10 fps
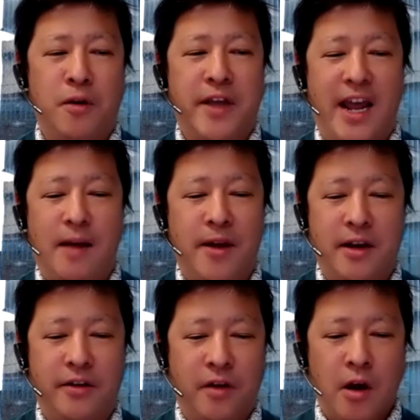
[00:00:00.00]

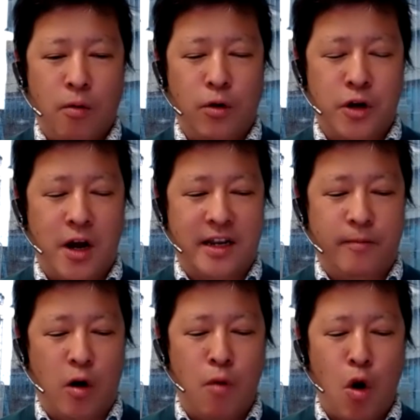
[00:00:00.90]
gaming is we're talking
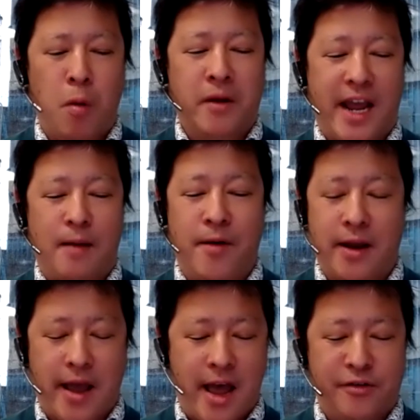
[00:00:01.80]
about mobile
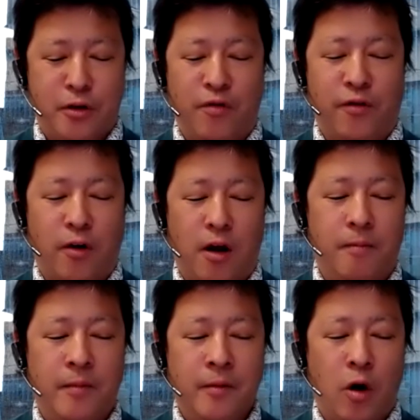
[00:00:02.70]
gaming as the overall,